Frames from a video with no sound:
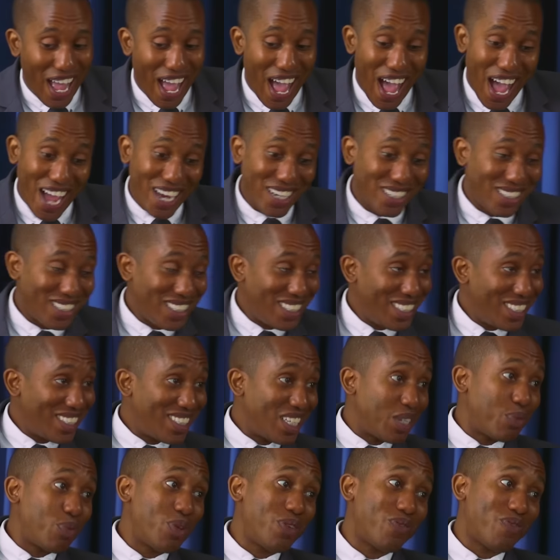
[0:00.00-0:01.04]
Honestly, I
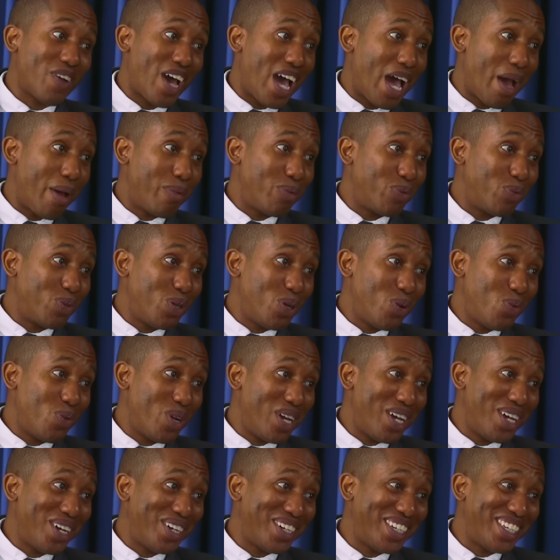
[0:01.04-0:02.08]
think we vibed real
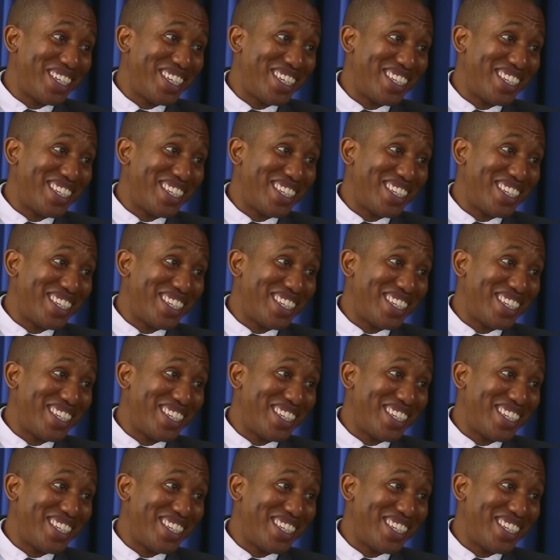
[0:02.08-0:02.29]
well here